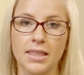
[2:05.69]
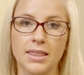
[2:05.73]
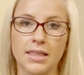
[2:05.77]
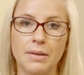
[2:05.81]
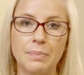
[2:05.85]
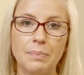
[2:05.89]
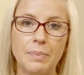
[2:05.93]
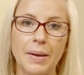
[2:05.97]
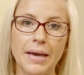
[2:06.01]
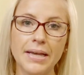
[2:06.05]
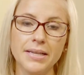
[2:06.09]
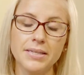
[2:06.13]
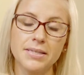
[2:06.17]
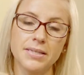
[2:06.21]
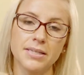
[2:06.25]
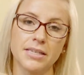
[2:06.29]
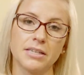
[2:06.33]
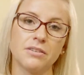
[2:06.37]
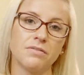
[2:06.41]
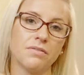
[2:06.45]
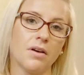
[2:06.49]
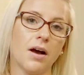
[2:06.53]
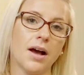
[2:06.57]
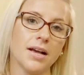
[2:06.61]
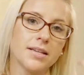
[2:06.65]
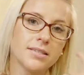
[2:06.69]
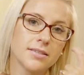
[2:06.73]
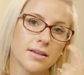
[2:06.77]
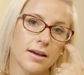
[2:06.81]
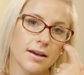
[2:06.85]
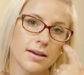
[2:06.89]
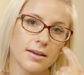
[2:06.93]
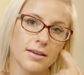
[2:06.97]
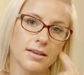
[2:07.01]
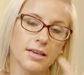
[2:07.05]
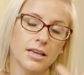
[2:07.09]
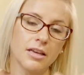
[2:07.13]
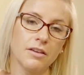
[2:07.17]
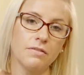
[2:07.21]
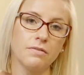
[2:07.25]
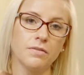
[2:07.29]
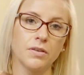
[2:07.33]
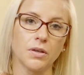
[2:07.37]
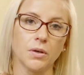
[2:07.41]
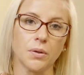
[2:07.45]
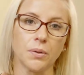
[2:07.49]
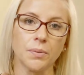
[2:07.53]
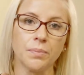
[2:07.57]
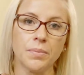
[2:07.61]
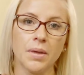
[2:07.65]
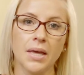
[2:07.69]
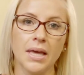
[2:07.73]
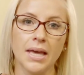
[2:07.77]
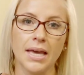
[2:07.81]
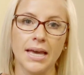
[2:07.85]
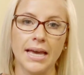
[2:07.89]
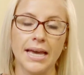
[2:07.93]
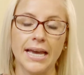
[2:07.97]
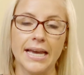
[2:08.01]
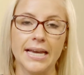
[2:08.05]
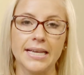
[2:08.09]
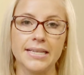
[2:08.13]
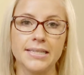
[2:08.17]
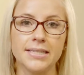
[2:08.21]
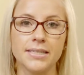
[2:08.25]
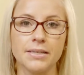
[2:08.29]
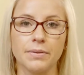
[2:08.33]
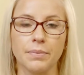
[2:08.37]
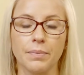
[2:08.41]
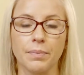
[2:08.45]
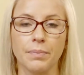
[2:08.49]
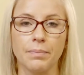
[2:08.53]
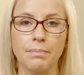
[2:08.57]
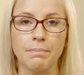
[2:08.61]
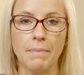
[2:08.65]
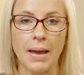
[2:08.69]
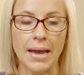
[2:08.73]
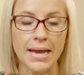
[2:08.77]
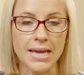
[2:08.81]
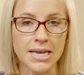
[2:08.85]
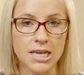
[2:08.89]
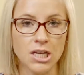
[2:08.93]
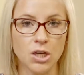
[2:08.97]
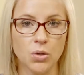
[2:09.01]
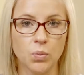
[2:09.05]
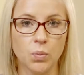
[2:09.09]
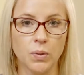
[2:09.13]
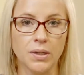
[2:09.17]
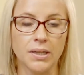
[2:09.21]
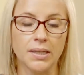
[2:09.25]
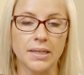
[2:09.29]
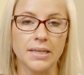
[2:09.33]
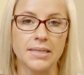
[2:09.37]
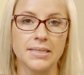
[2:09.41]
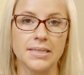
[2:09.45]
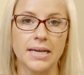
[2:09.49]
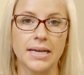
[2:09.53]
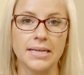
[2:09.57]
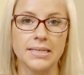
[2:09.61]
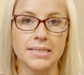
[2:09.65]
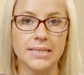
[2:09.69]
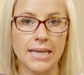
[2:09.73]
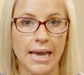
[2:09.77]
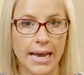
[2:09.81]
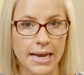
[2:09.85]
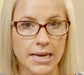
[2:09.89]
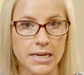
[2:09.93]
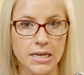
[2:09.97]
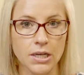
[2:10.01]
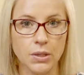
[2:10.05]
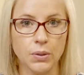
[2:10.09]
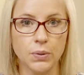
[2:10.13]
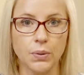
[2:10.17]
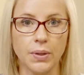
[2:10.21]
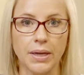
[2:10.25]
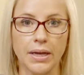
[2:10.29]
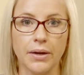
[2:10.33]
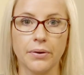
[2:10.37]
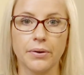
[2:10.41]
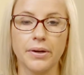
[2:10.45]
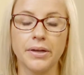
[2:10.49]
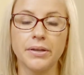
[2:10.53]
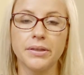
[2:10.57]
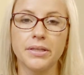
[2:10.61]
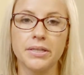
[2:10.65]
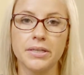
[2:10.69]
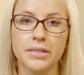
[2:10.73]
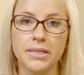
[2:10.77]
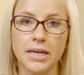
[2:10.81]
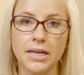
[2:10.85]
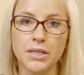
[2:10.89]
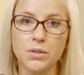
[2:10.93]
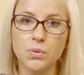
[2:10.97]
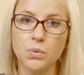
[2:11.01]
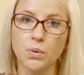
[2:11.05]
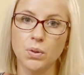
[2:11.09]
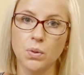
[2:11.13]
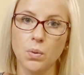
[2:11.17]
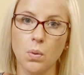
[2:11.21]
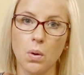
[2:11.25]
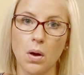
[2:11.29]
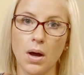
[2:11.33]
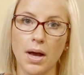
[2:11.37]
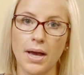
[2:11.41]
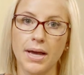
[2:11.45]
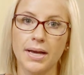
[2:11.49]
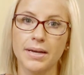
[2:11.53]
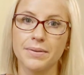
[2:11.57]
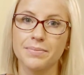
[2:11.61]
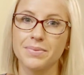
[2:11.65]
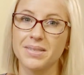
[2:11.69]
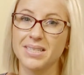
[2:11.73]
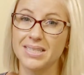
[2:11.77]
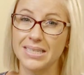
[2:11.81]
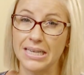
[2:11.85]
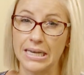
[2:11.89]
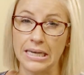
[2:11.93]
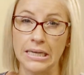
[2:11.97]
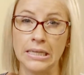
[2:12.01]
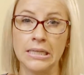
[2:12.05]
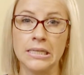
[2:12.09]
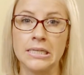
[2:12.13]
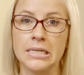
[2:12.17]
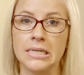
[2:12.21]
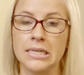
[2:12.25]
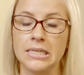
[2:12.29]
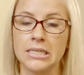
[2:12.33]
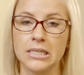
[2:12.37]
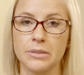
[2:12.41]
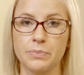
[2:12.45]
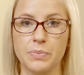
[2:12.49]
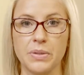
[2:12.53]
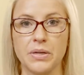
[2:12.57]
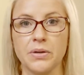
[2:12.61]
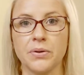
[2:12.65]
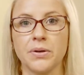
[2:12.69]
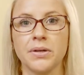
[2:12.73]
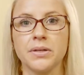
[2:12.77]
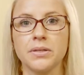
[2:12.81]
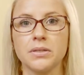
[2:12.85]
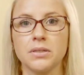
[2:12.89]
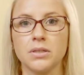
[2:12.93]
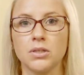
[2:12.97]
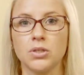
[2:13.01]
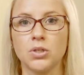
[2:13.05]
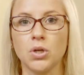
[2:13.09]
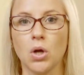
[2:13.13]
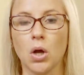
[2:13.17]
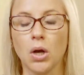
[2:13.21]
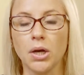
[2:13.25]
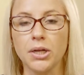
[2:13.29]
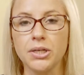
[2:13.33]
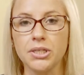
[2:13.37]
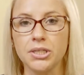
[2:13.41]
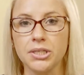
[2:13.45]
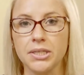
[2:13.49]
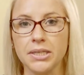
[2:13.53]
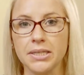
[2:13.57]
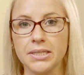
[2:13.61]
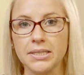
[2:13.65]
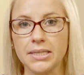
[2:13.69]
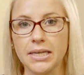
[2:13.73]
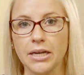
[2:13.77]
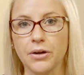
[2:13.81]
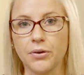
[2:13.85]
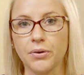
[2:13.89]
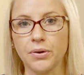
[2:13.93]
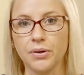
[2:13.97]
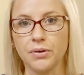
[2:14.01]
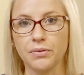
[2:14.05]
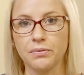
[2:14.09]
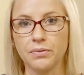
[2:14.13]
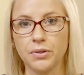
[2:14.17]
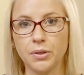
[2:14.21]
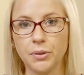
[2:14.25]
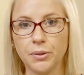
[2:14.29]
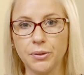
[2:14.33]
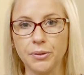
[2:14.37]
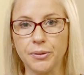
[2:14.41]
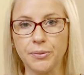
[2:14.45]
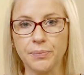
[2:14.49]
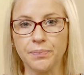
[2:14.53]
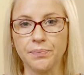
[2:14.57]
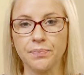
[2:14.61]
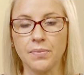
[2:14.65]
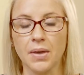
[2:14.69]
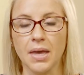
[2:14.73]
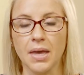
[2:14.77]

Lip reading: The best advice I can give you is making a will is a technical area that does require skill and experience and knowledge in this area of law.